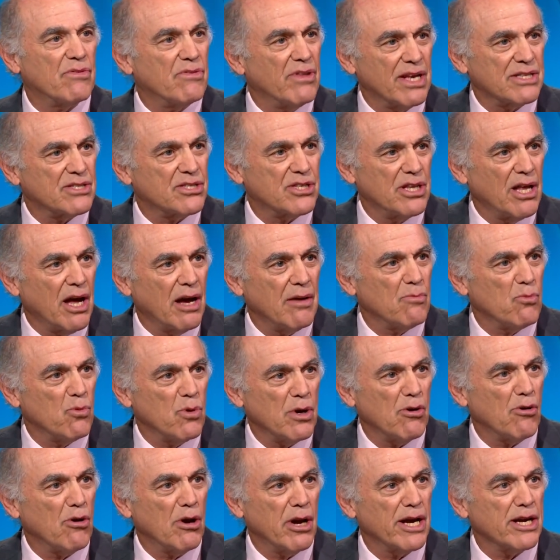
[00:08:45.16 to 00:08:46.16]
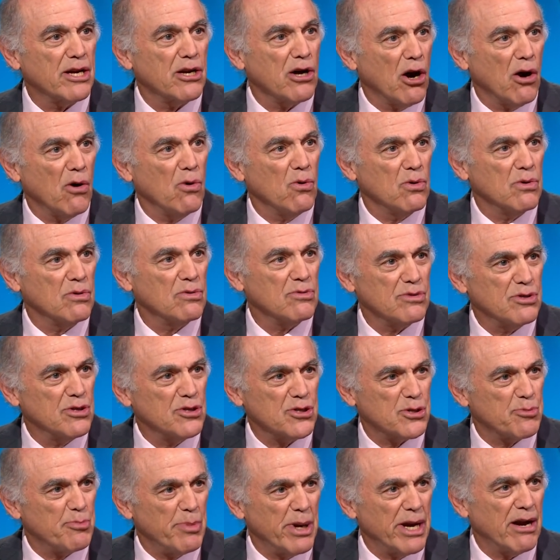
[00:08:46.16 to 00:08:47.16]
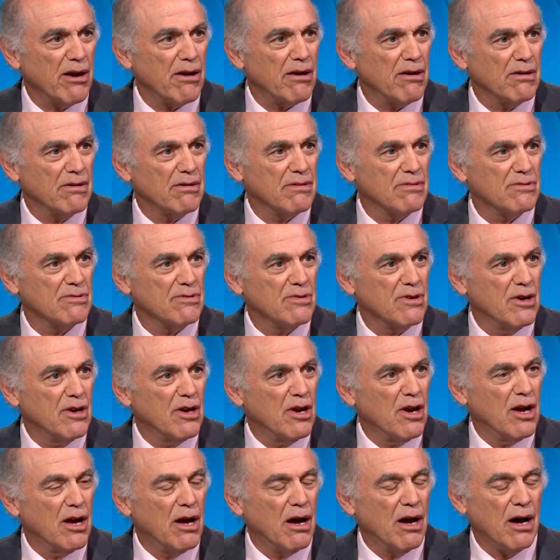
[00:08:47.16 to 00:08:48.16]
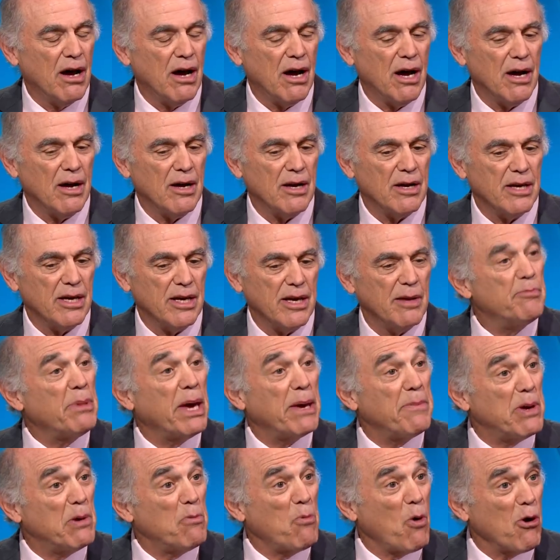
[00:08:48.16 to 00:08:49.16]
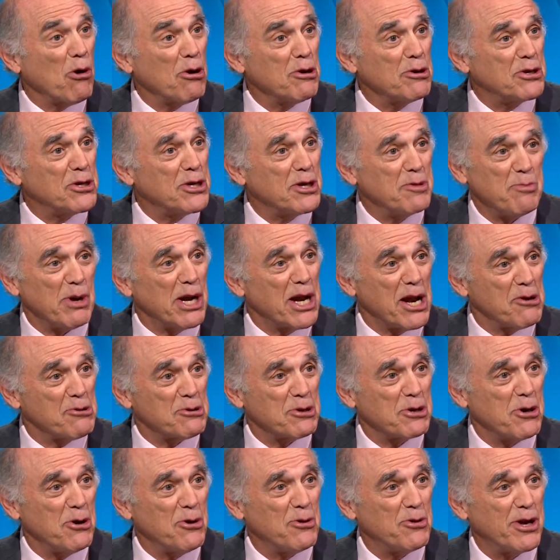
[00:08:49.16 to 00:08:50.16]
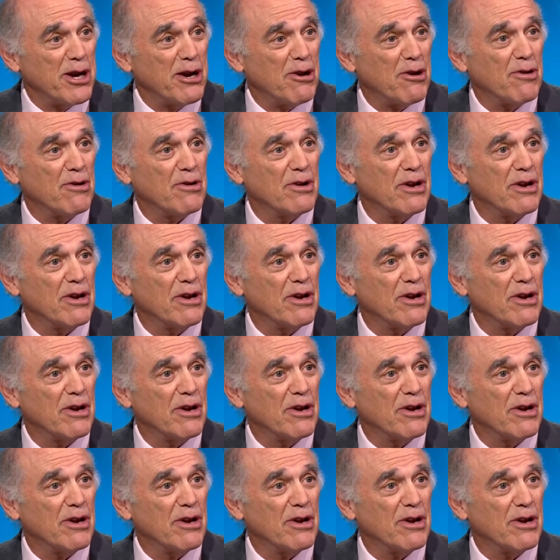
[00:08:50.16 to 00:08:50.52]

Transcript: that's not where I go, despair. Uh, it may be warranted, but I don't go there.